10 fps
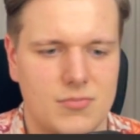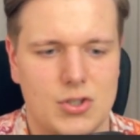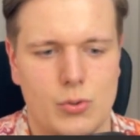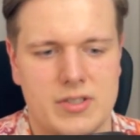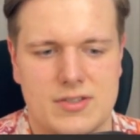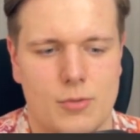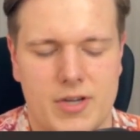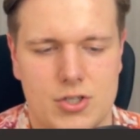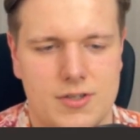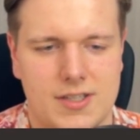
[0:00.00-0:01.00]
doing so
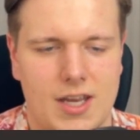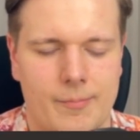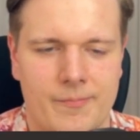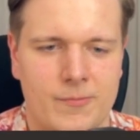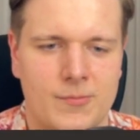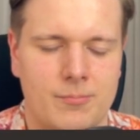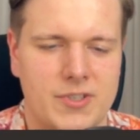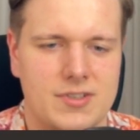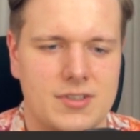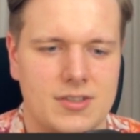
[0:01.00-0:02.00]
much in the game,
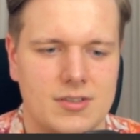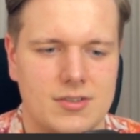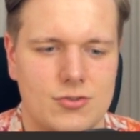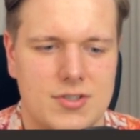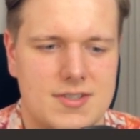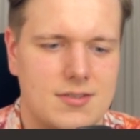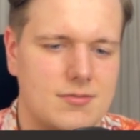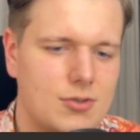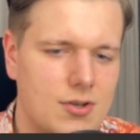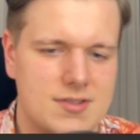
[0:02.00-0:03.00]
but just
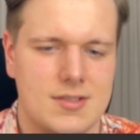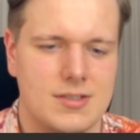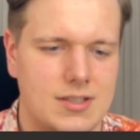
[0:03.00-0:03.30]
constantly